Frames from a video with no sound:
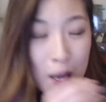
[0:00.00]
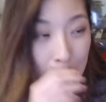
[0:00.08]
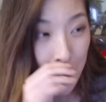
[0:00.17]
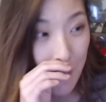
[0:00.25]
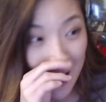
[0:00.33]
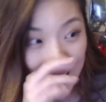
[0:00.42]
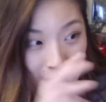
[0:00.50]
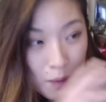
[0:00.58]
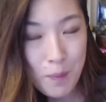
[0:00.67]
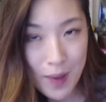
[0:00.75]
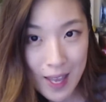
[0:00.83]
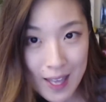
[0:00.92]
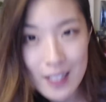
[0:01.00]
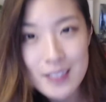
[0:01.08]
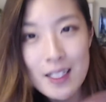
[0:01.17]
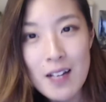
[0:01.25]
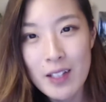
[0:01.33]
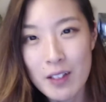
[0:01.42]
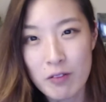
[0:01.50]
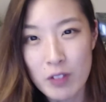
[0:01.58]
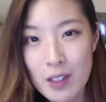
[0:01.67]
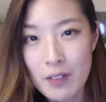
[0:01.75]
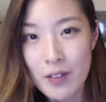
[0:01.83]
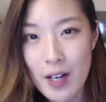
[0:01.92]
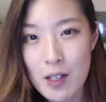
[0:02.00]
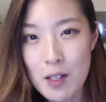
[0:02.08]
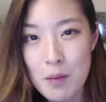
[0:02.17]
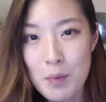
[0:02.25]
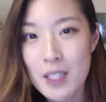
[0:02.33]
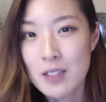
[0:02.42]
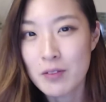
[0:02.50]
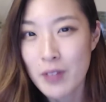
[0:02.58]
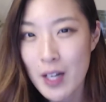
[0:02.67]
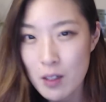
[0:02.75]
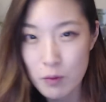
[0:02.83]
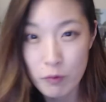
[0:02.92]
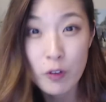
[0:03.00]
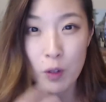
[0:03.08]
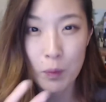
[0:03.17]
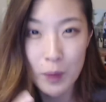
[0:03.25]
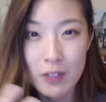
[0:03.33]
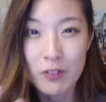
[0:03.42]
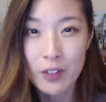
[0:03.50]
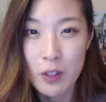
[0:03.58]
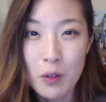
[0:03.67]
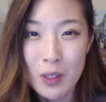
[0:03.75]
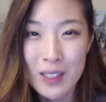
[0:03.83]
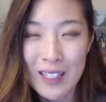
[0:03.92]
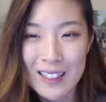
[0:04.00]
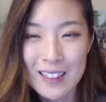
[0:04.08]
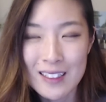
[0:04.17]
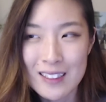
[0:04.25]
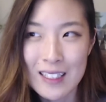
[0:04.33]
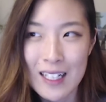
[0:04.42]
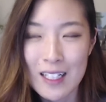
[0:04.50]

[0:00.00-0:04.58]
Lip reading: my bed, it's not like really random, but it's random for me to record like this again.